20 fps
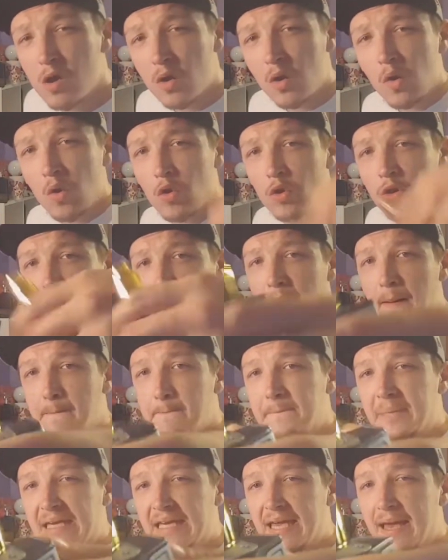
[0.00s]
on the
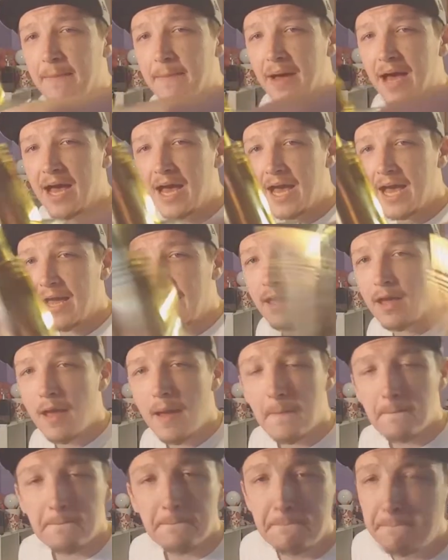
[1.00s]
BMI
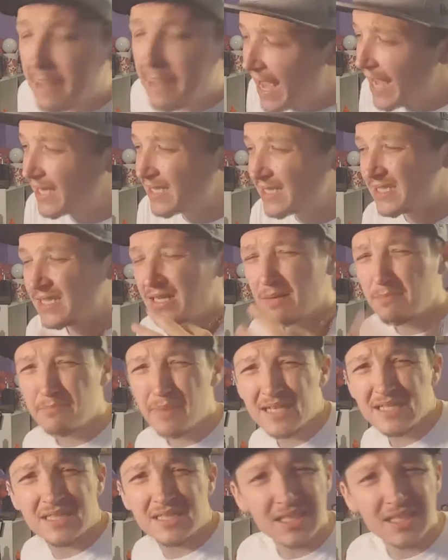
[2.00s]
Back to the
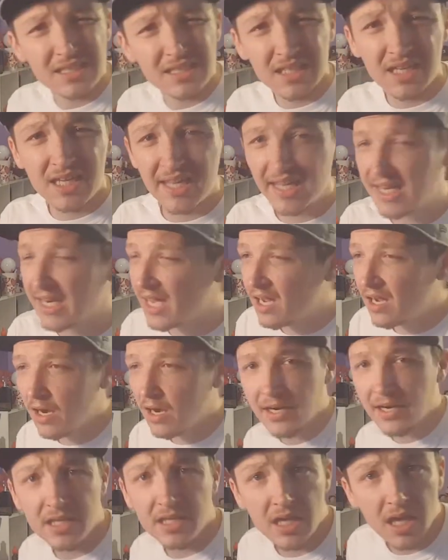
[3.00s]
Basics Killa
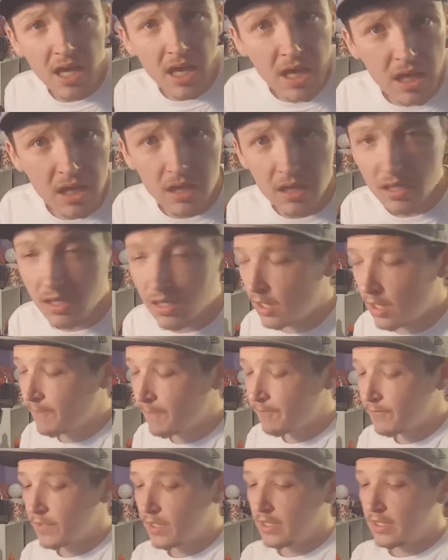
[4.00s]
RDA.
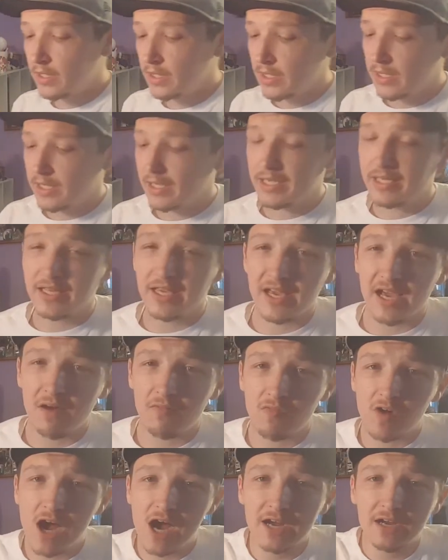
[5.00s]
And yeah,
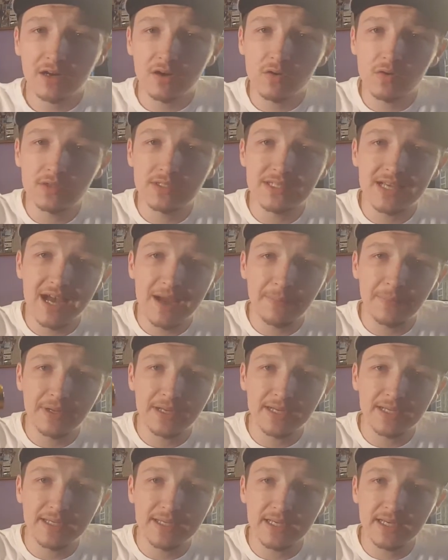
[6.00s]
I'm rocking her on top of
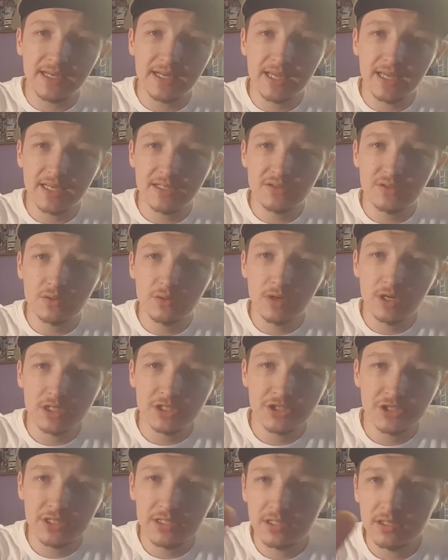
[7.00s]
the DNA
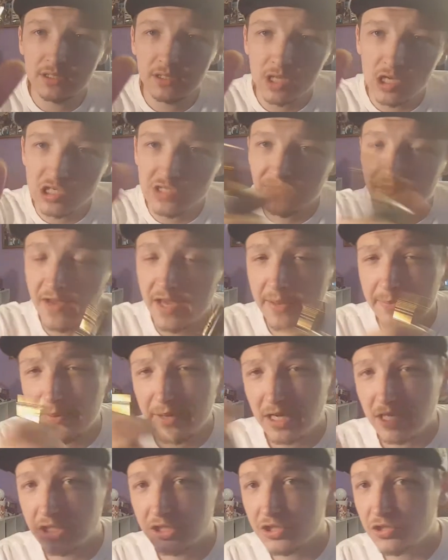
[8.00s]
200 Lost Vape
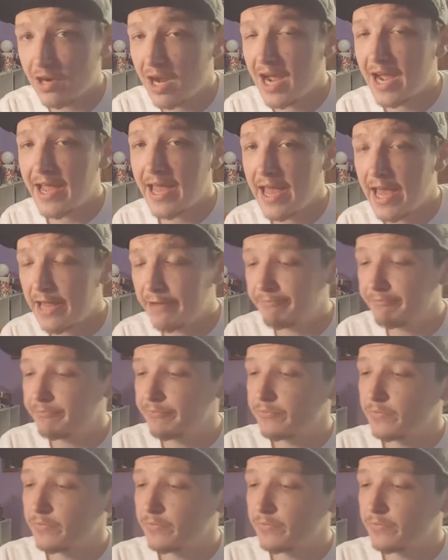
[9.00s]
Triad.